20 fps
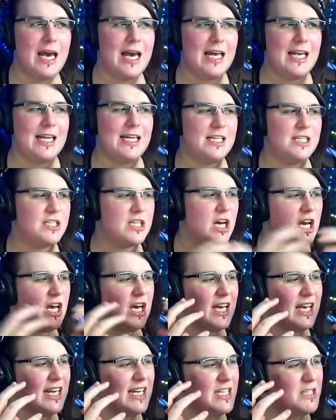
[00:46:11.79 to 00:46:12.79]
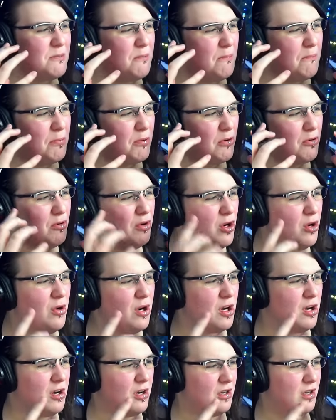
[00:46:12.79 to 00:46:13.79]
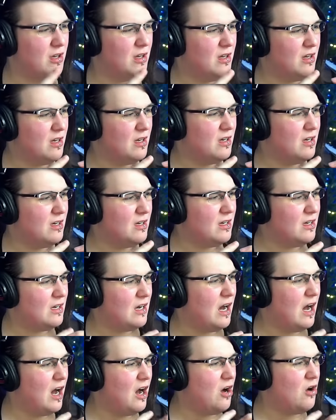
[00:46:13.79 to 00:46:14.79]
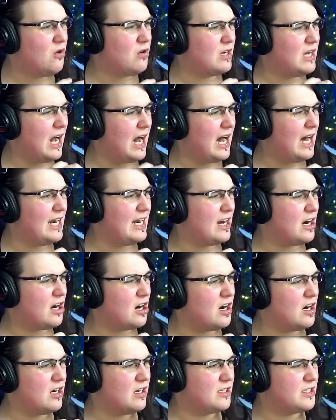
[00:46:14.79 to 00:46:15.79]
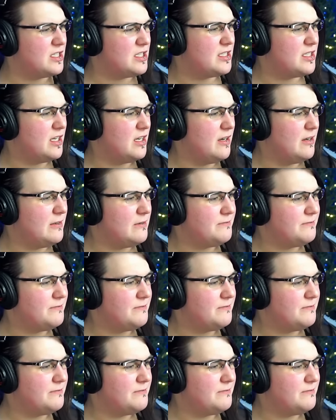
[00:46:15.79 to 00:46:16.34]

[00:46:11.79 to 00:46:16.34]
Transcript: And it is, it is brutal Oh God, it hurts.